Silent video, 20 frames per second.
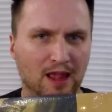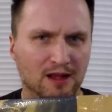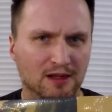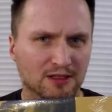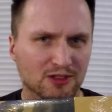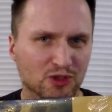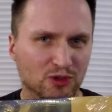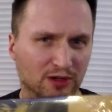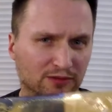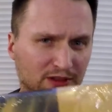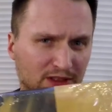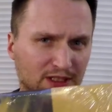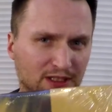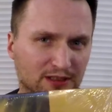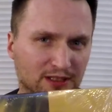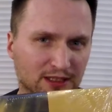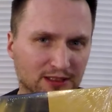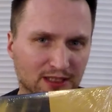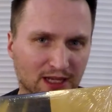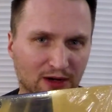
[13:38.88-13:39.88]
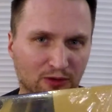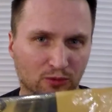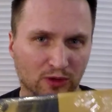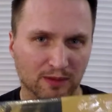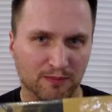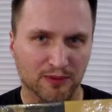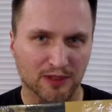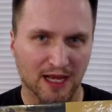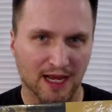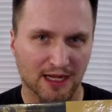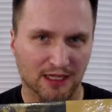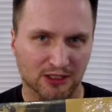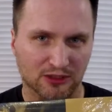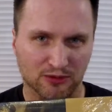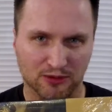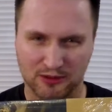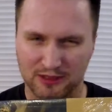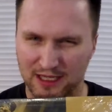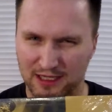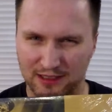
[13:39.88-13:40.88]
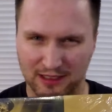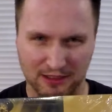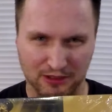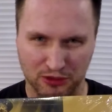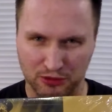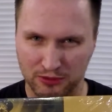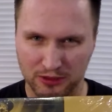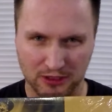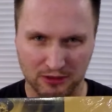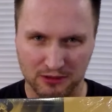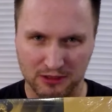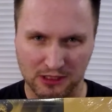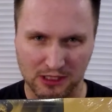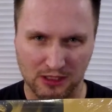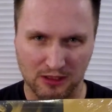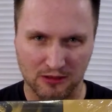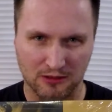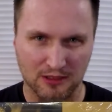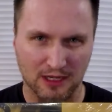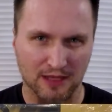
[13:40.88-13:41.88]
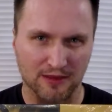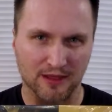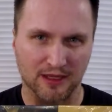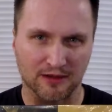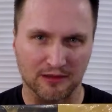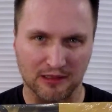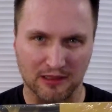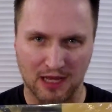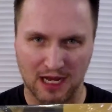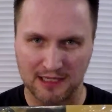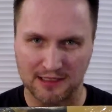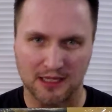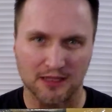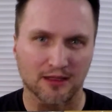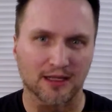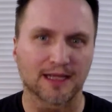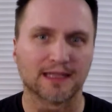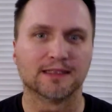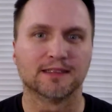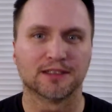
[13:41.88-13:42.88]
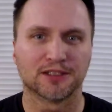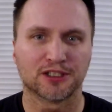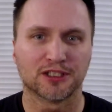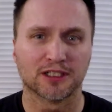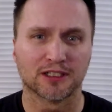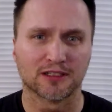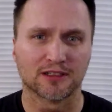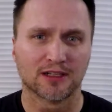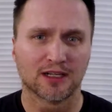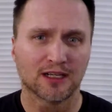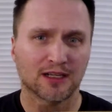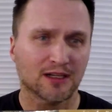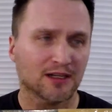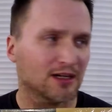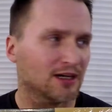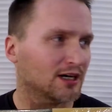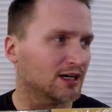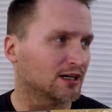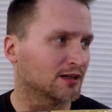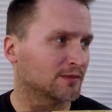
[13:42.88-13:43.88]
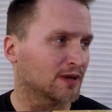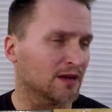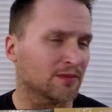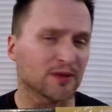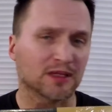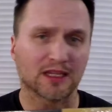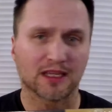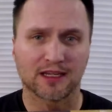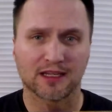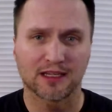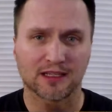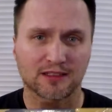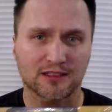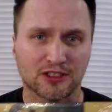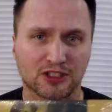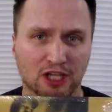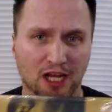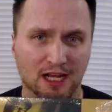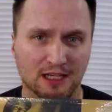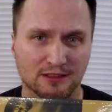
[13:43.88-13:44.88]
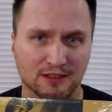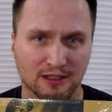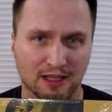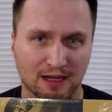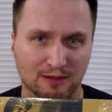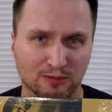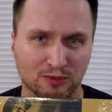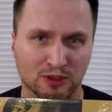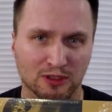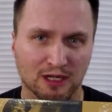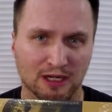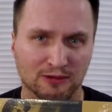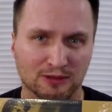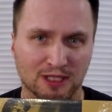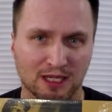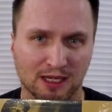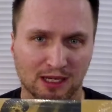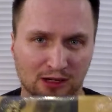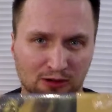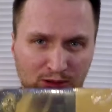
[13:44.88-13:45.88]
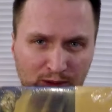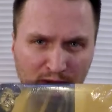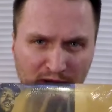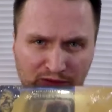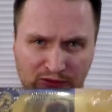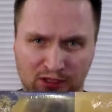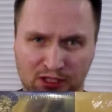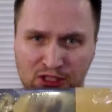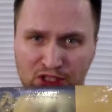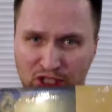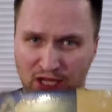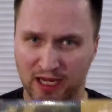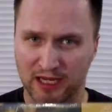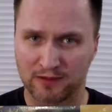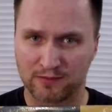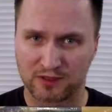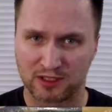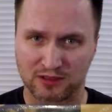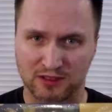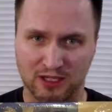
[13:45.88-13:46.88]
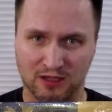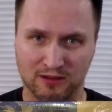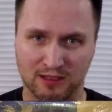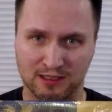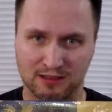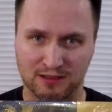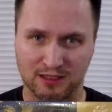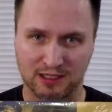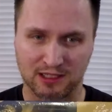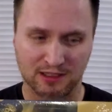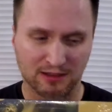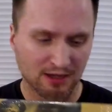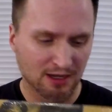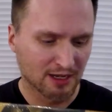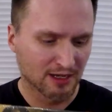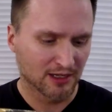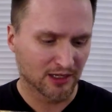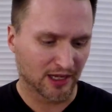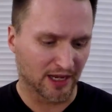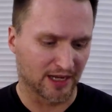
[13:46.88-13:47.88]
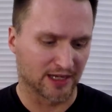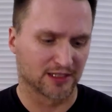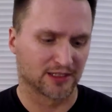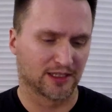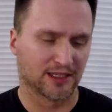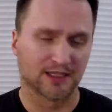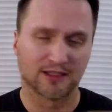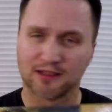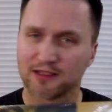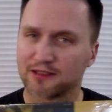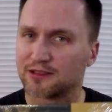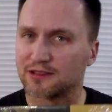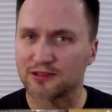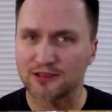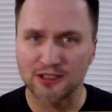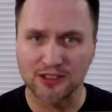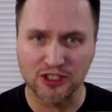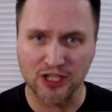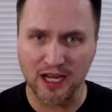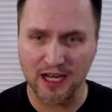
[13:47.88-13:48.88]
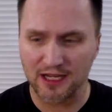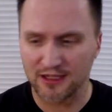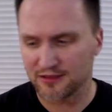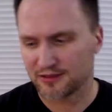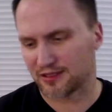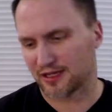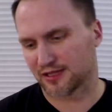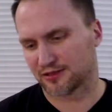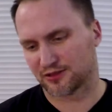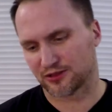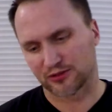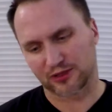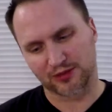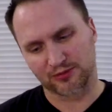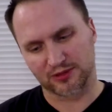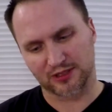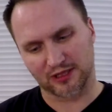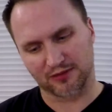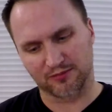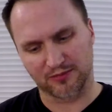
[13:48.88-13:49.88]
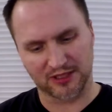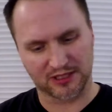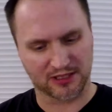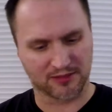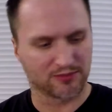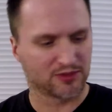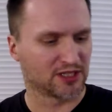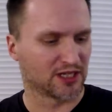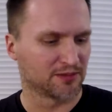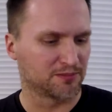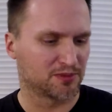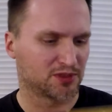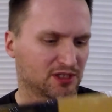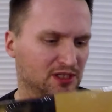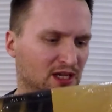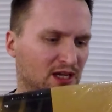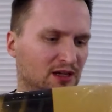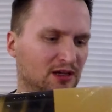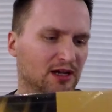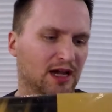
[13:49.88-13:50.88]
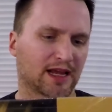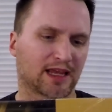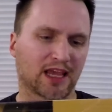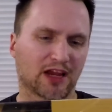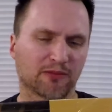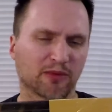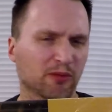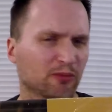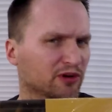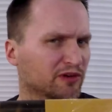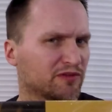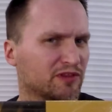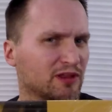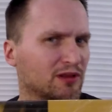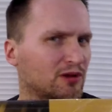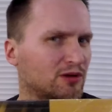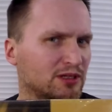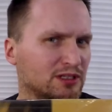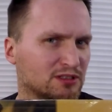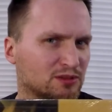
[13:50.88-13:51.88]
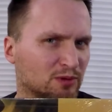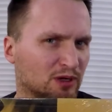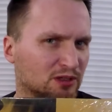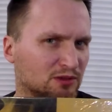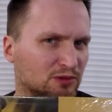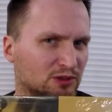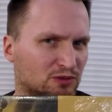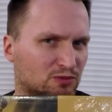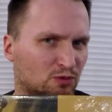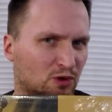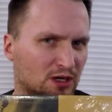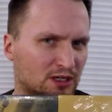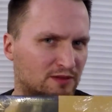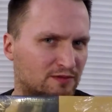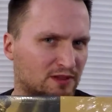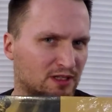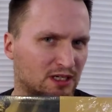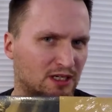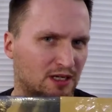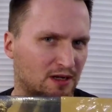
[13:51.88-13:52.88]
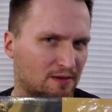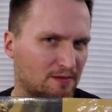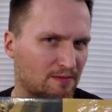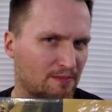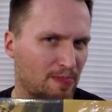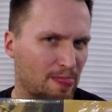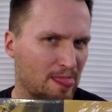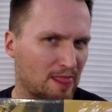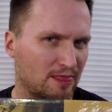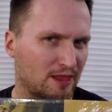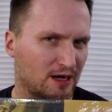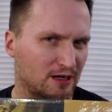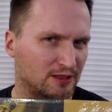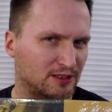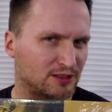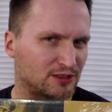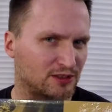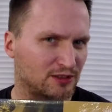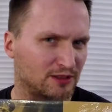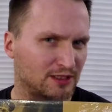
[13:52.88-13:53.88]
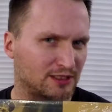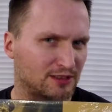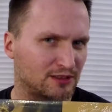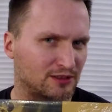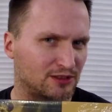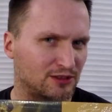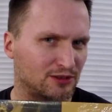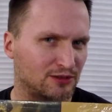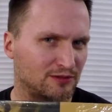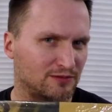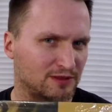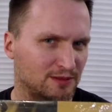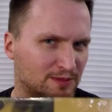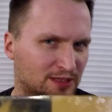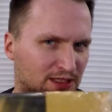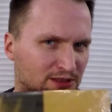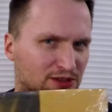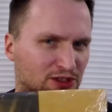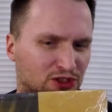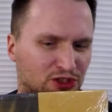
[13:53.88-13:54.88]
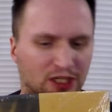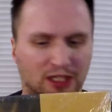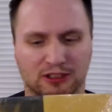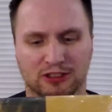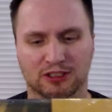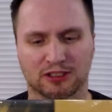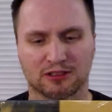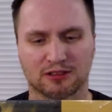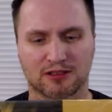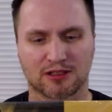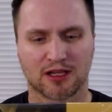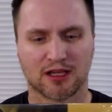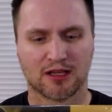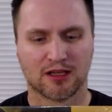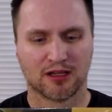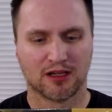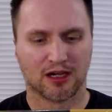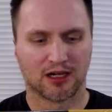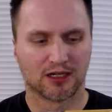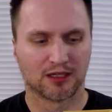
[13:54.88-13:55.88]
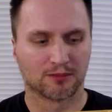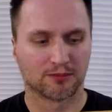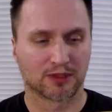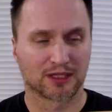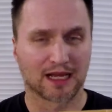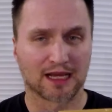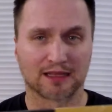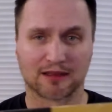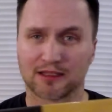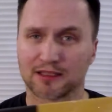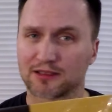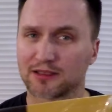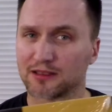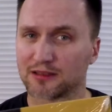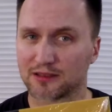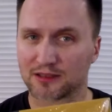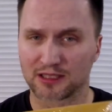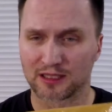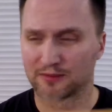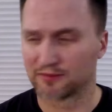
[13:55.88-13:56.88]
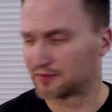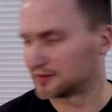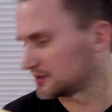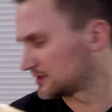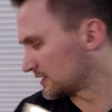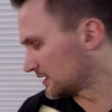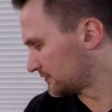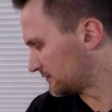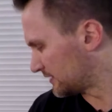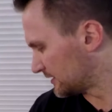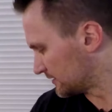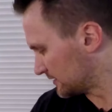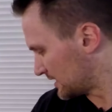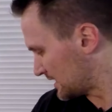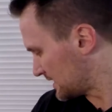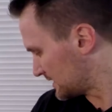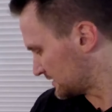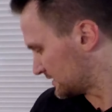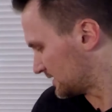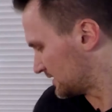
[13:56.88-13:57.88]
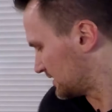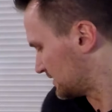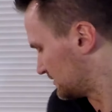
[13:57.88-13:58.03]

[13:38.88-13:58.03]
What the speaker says: So ever since I saw Whiplash, was that like 2 years ago, and then La La Land this year, I've been getting into jazz a lot more. I was hanging out with my friend James in Salt Lake City, and he listens to jazz, and so he was giving me some tips. I can't remember if Thelonious Monk was one of the artists to listen to from his suggestions, but I listened to some of his stuff online, and I